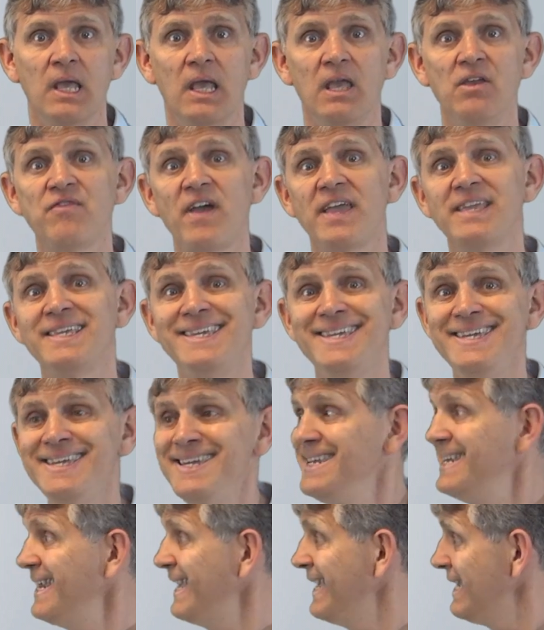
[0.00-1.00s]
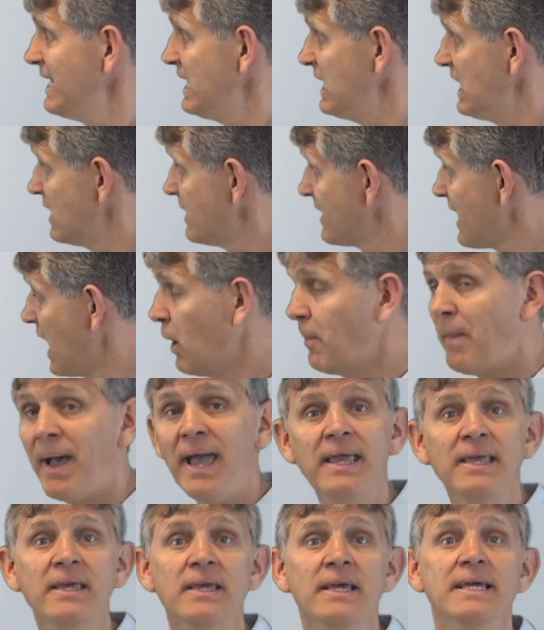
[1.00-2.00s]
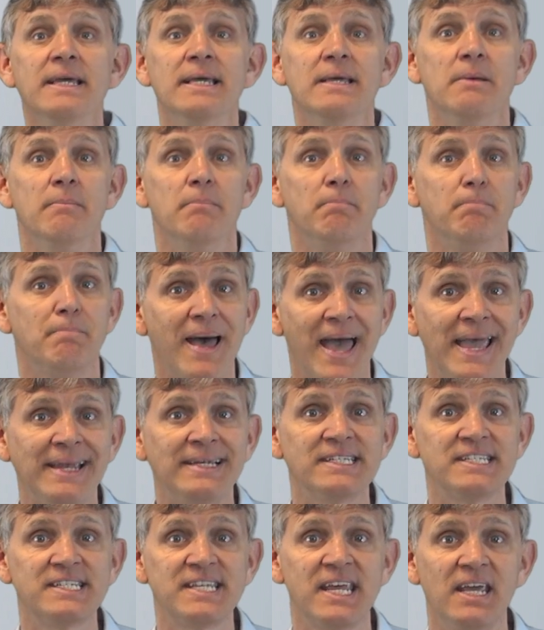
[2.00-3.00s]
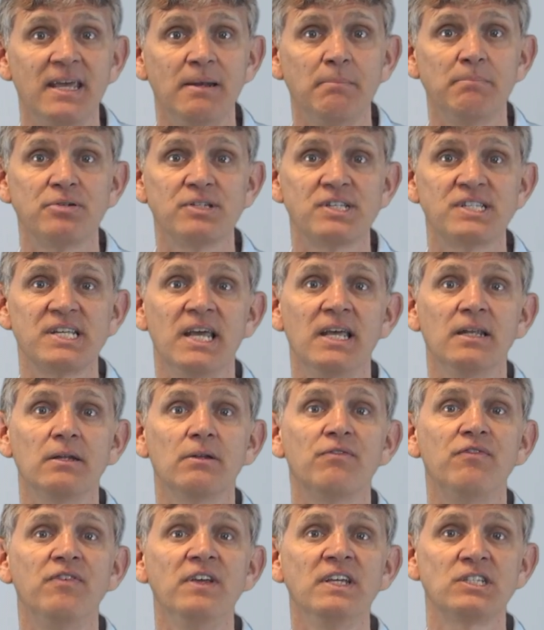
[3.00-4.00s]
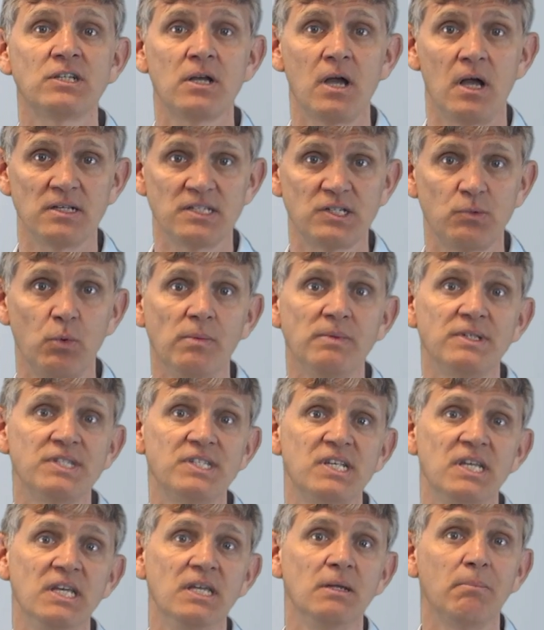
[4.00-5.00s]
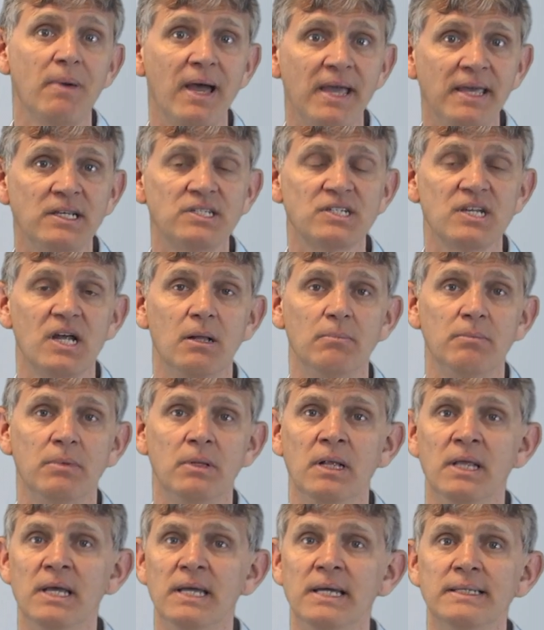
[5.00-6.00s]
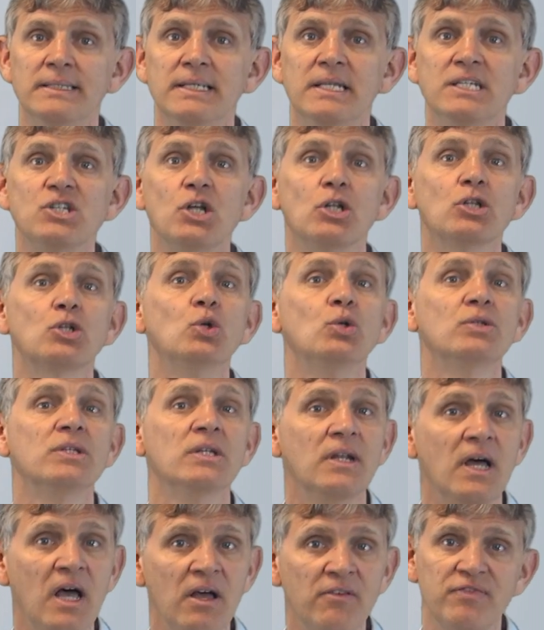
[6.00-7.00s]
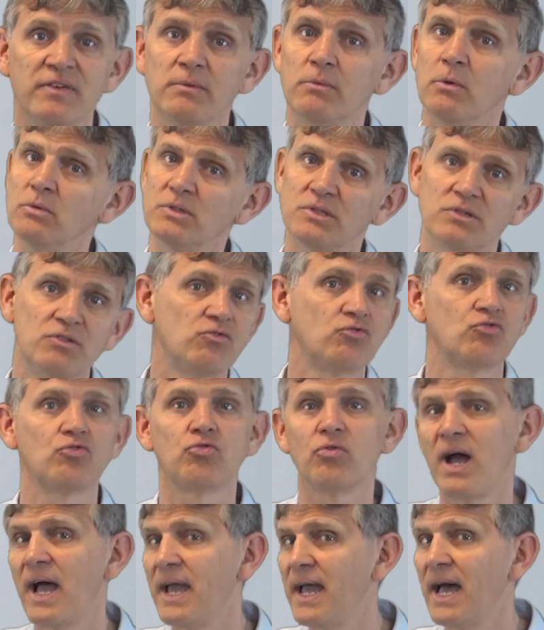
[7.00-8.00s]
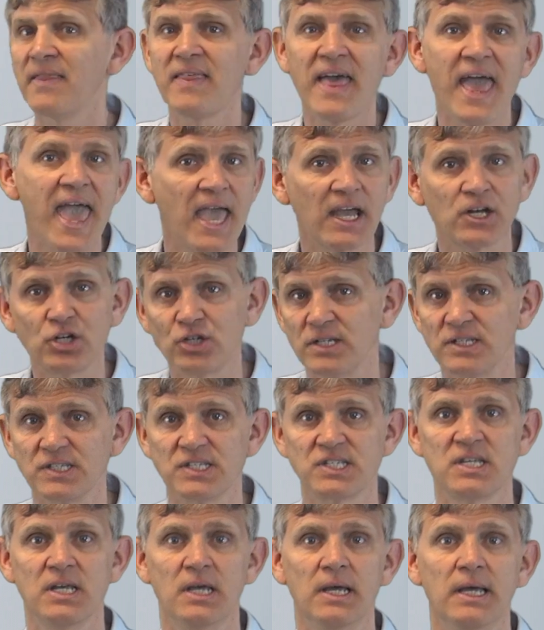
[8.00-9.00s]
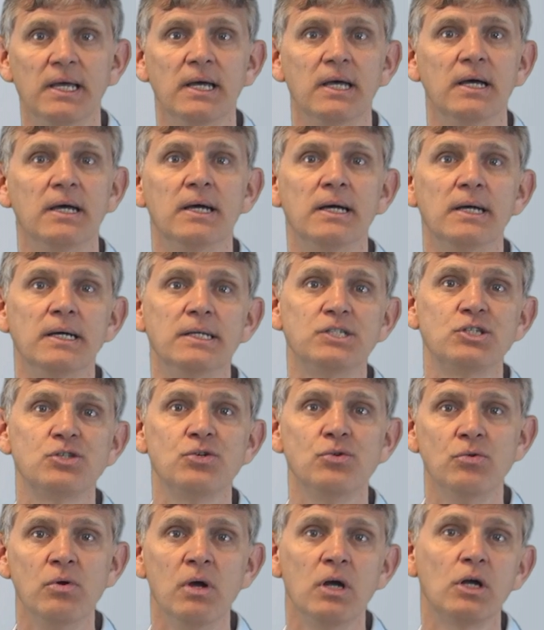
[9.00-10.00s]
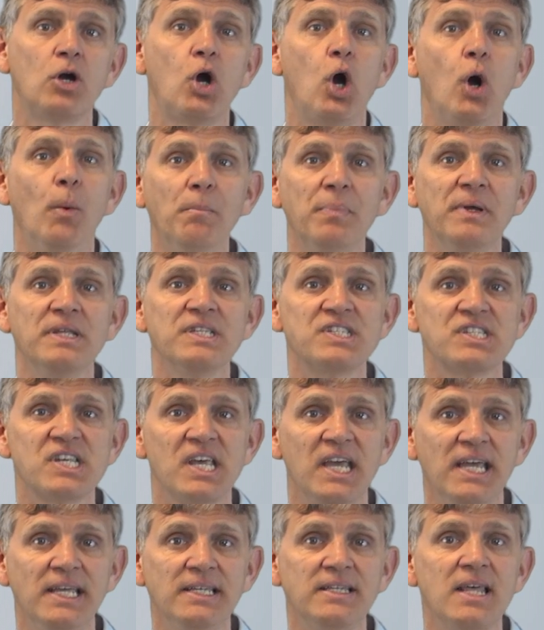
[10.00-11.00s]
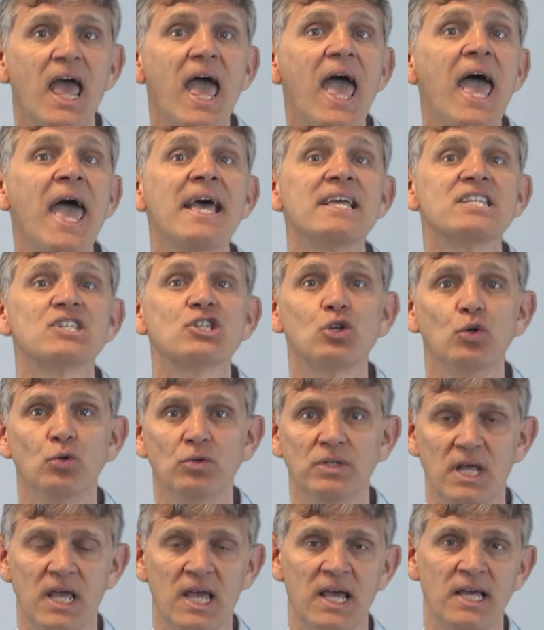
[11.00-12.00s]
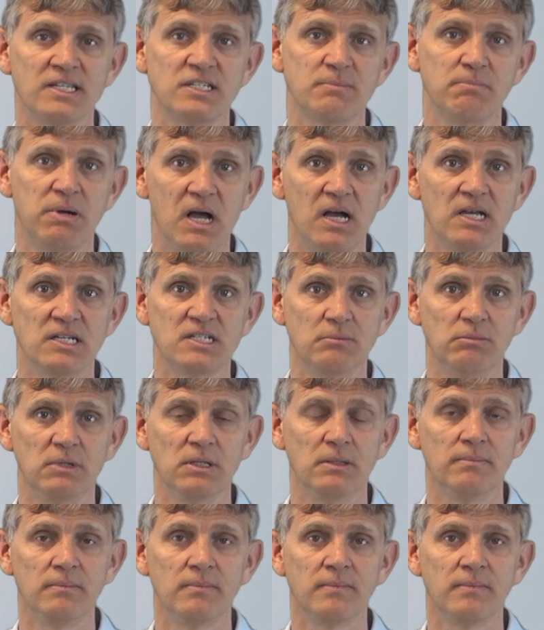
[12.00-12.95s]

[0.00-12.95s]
If I keyed in here now my minus 10% on fixed costs, we will see in my example that it's not good enough and we would try other actions to compensate as good as possible.